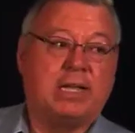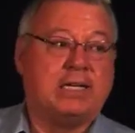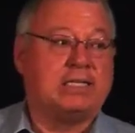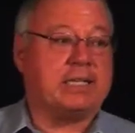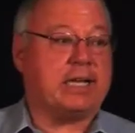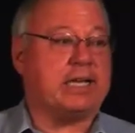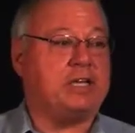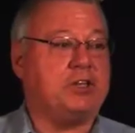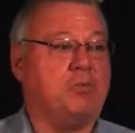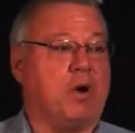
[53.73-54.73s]
Second,
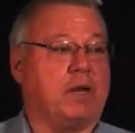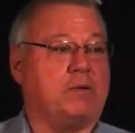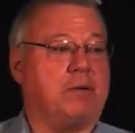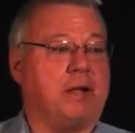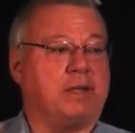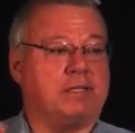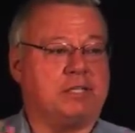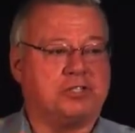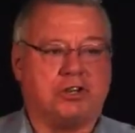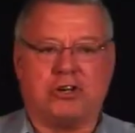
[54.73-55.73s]
you want to
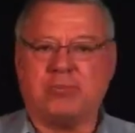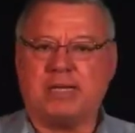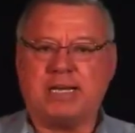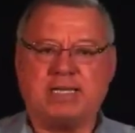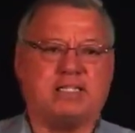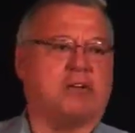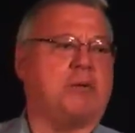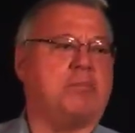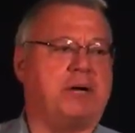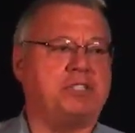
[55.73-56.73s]
determine, is there
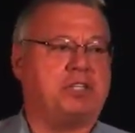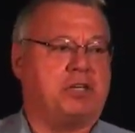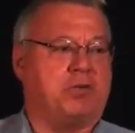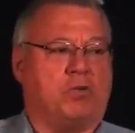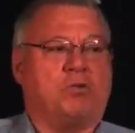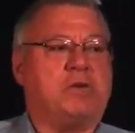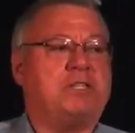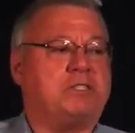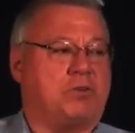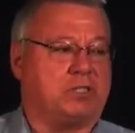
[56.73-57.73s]
a budget or
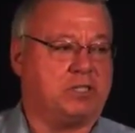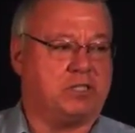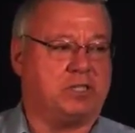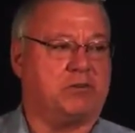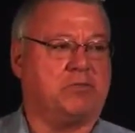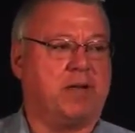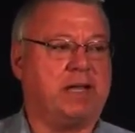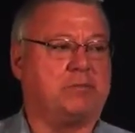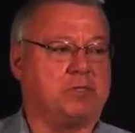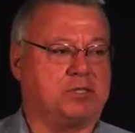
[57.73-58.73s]
resources that are
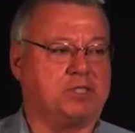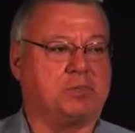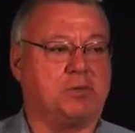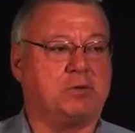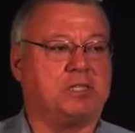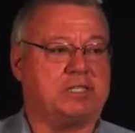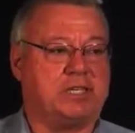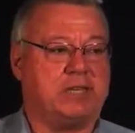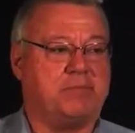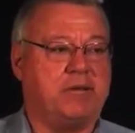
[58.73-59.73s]
available to support the
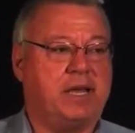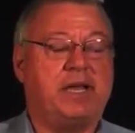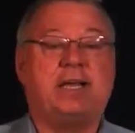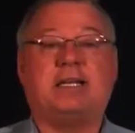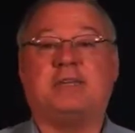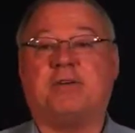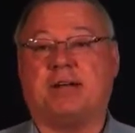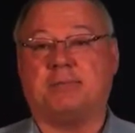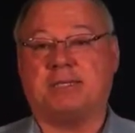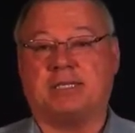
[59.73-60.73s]
team in
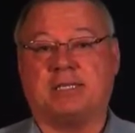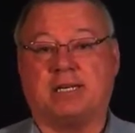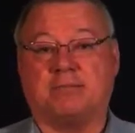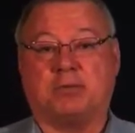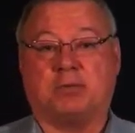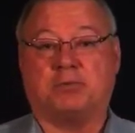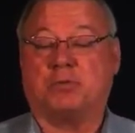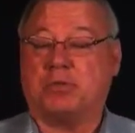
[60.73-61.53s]
developing the deliverables?